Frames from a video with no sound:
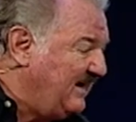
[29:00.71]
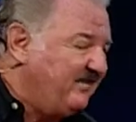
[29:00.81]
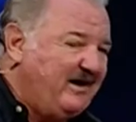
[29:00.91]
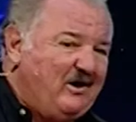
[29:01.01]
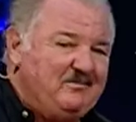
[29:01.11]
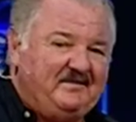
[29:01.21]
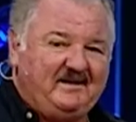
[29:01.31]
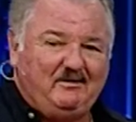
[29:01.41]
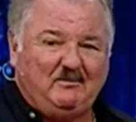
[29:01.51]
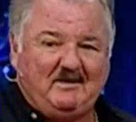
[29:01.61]
in the hope that
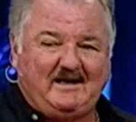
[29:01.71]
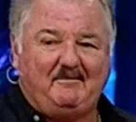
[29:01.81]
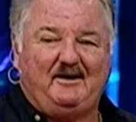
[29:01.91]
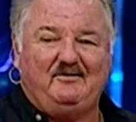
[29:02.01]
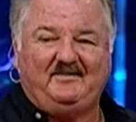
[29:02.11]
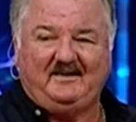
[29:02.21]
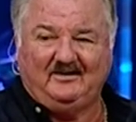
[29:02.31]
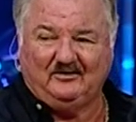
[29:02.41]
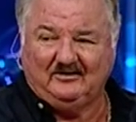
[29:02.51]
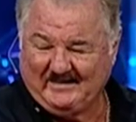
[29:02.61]
he would be coming over the
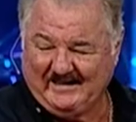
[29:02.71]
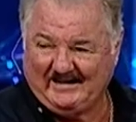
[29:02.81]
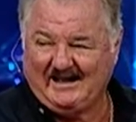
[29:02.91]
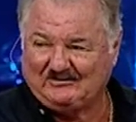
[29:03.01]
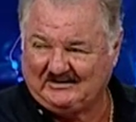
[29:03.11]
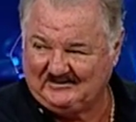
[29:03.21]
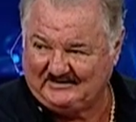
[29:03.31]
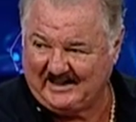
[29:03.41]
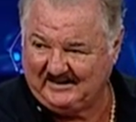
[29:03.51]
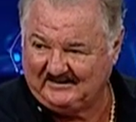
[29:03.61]
hill and ask his
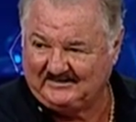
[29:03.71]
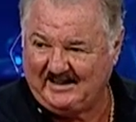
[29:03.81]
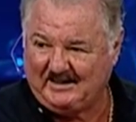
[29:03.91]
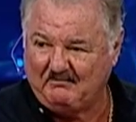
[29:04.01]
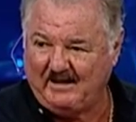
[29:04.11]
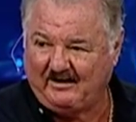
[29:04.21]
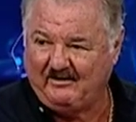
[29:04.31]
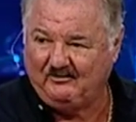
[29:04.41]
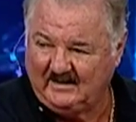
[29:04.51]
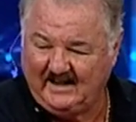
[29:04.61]
daddy to take him back
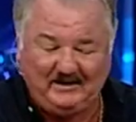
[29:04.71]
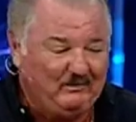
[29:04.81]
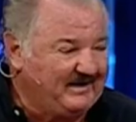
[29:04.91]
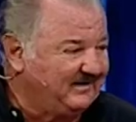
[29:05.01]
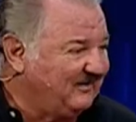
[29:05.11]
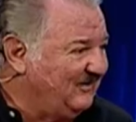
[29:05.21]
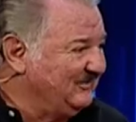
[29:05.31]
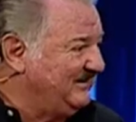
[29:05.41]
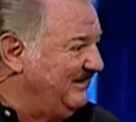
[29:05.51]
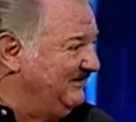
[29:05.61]
home. And he waited a
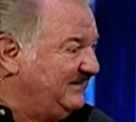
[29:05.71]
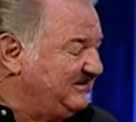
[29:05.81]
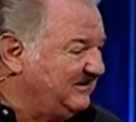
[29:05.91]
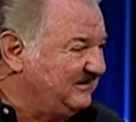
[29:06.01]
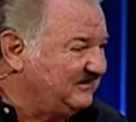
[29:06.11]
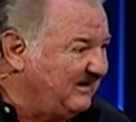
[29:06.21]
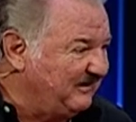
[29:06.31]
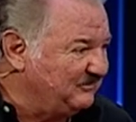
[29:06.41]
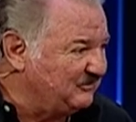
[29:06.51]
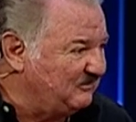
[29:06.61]
long time until this
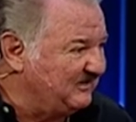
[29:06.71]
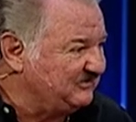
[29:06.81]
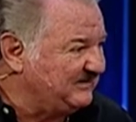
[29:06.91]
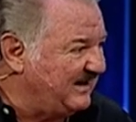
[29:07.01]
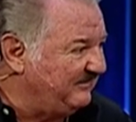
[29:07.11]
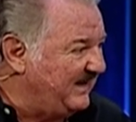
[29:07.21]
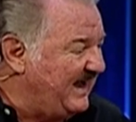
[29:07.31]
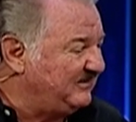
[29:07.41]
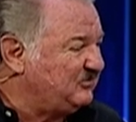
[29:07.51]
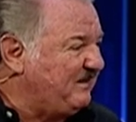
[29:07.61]
guy was almost starving
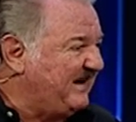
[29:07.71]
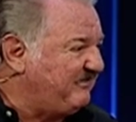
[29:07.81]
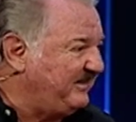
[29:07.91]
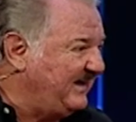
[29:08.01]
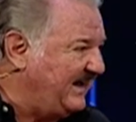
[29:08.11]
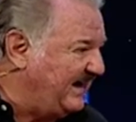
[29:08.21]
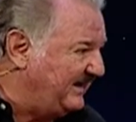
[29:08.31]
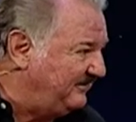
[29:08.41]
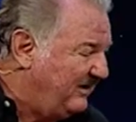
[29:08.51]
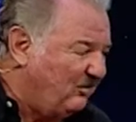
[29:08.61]
and spent everything he
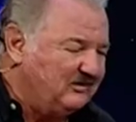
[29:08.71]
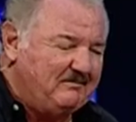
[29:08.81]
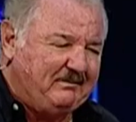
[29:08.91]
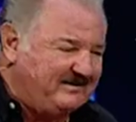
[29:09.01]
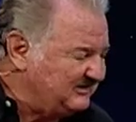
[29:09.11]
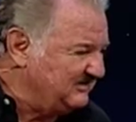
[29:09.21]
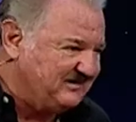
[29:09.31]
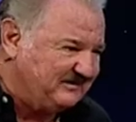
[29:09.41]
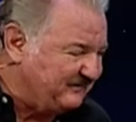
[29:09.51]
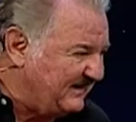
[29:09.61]
had. All the blessings
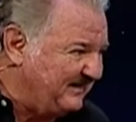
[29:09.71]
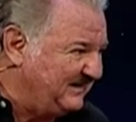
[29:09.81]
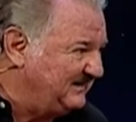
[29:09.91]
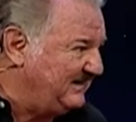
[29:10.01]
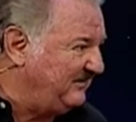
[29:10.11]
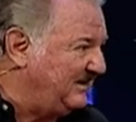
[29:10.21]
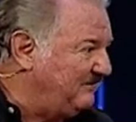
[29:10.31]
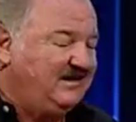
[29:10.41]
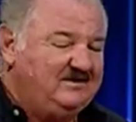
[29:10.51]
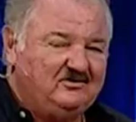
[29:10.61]
that the father had given
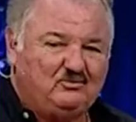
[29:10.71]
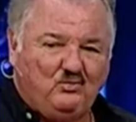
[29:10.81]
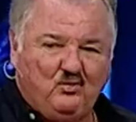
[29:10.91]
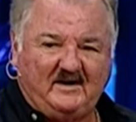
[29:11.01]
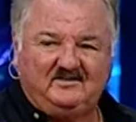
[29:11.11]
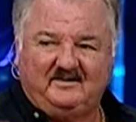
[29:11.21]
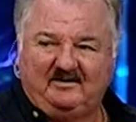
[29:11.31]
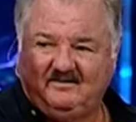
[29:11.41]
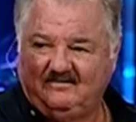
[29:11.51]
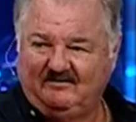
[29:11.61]
him, he just wasted
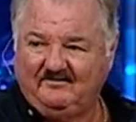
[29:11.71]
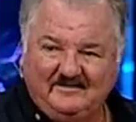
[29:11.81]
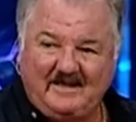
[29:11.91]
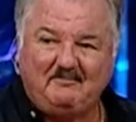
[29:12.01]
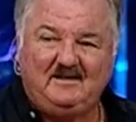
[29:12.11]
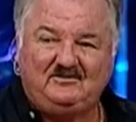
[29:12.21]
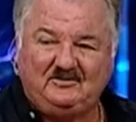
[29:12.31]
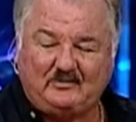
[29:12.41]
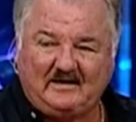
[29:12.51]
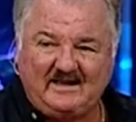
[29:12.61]
it. That means
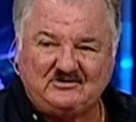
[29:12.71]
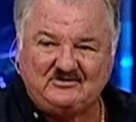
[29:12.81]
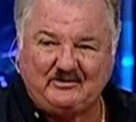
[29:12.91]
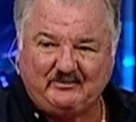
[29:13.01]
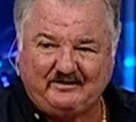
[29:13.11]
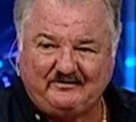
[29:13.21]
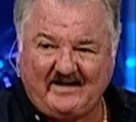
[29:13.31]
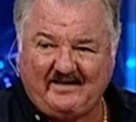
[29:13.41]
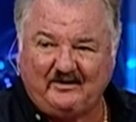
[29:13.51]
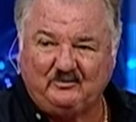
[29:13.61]
his relationship with the
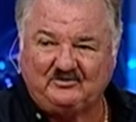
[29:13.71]
Father was